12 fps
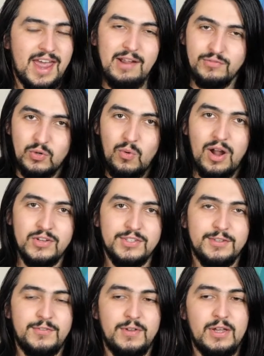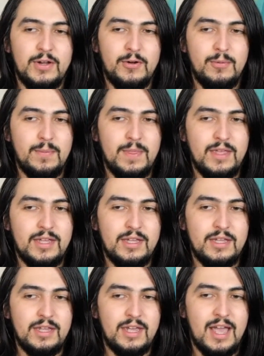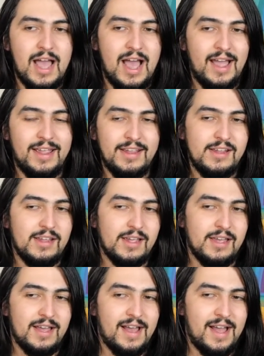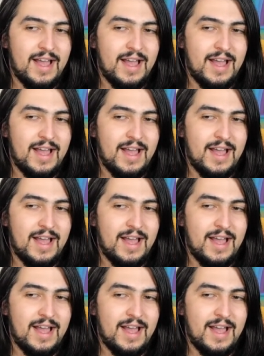after watching the film, I